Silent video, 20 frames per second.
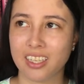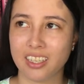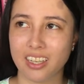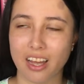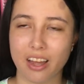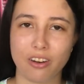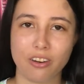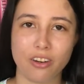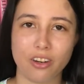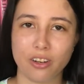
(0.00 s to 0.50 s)

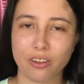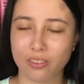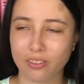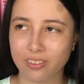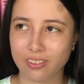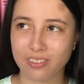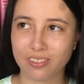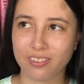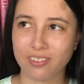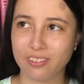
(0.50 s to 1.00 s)
I don't know,
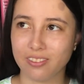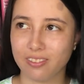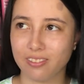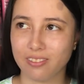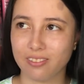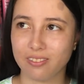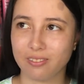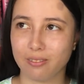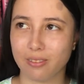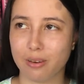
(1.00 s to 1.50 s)

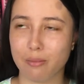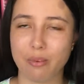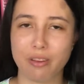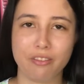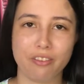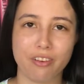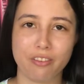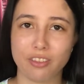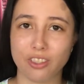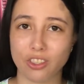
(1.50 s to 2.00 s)
one of my
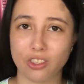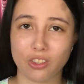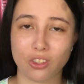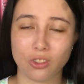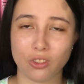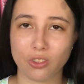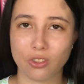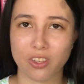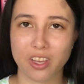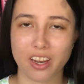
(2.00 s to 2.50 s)
favorite
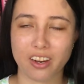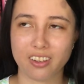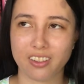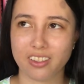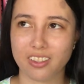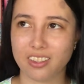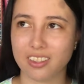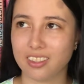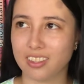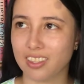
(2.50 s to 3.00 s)
Jujutsu
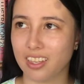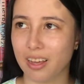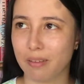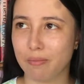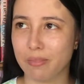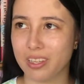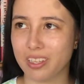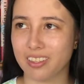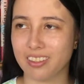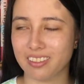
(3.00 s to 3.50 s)
characters. I
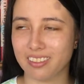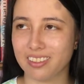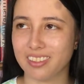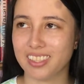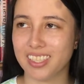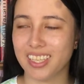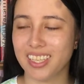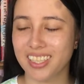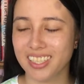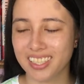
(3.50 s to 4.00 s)
mean,
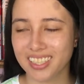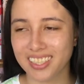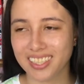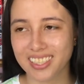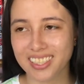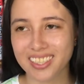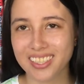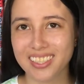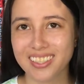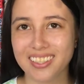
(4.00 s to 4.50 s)

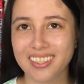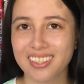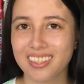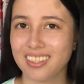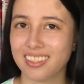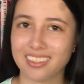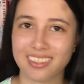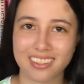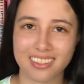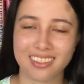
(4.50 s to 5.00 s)

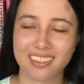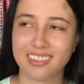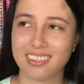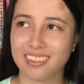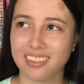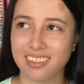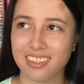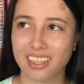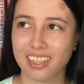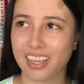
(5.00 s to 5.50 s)
because,
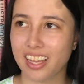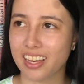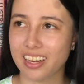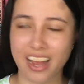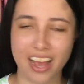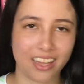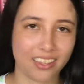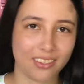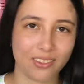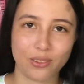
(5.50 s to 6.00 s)
again,
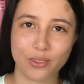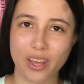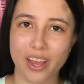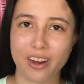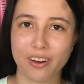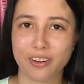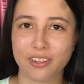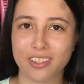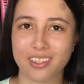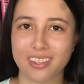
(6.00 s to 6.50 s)
asshole
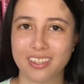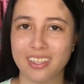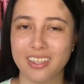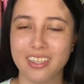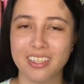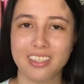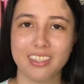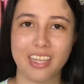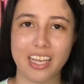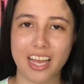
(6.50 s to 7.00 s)
character.
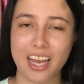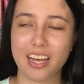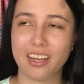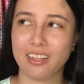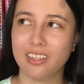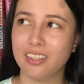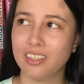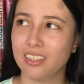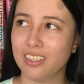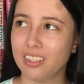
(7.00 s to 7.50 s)
So yeah,
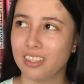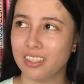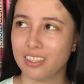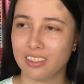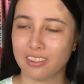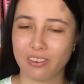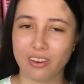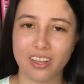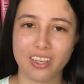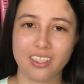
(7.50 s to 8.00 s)

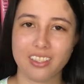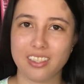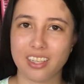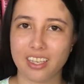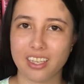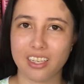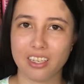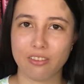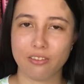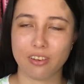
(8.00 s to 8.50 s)
quite
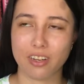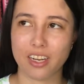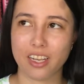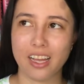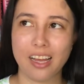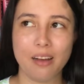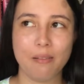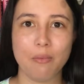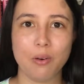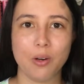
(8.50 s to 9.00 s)
excited for
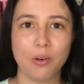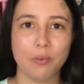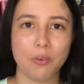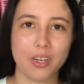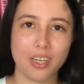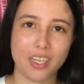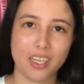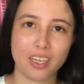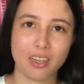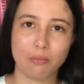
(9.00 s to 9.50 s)
him
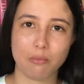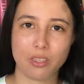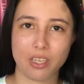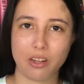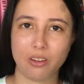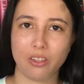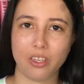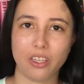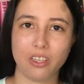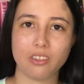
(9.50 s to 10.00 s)
when he comes
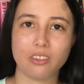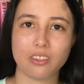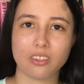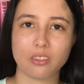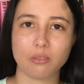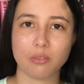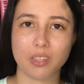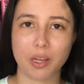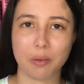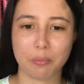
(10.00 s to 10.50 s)
out later in
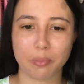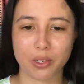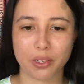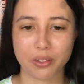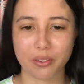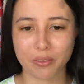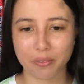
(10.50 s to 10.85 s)
September.